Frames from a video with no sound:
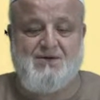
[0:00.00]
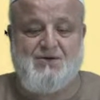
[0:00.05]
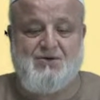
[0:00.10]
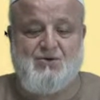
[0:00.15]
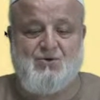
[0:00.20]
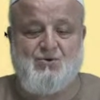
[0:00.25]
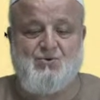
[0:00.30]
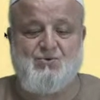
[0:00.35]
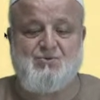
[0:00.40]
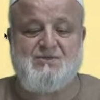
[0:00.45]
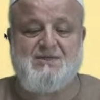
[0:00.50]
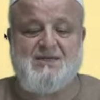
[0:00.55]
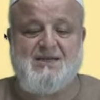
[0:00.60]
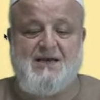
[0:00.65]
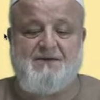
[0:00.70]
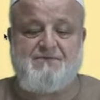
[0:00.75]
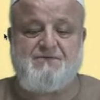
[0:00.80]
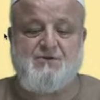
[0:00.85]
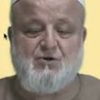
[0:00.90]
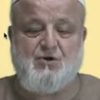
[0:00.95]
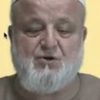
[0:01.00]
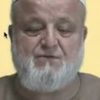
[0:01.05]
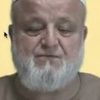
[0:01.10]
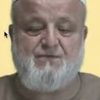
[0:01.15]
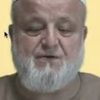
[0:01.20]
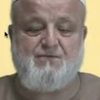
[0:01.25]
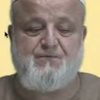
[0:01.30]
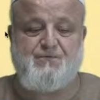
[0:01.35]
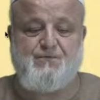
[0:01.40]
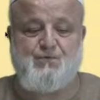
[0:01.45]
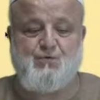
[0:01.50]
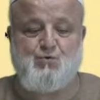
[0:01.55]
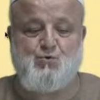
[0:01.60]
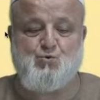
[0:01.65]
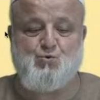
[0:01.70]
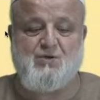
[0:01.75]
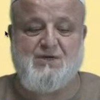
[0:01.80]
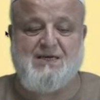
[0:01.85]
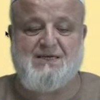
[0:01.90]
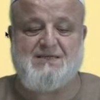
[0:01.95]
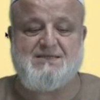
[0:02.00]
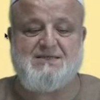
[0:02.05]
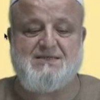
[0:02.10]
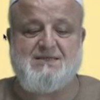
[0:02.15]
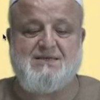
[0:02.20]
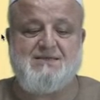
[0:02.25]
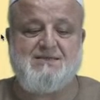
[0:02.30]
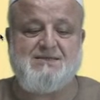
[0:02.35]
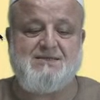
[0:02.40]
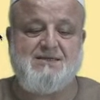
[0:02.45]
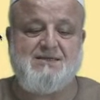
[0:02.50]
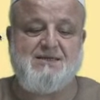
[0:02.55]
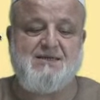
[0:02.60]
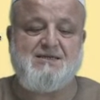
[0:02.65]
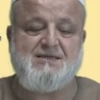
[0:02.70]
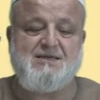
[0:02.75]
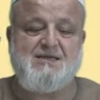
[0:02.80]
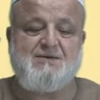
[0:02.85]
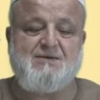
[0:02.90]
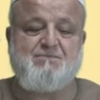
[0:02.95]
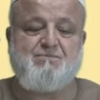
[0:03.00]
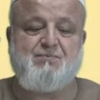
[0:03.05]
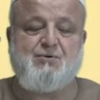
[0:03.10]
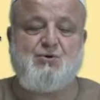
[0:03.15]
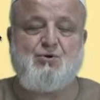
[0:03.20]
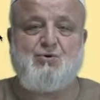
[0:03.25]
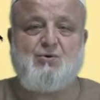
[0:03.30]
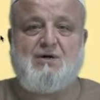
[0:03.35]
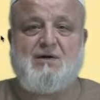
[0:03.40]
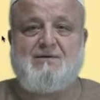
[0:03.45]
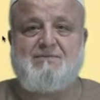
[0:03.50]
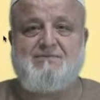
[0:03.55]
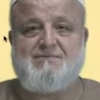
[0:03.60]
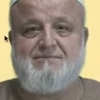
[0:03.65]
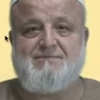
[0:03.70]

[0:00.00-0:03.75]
whose leftover food is considered impure,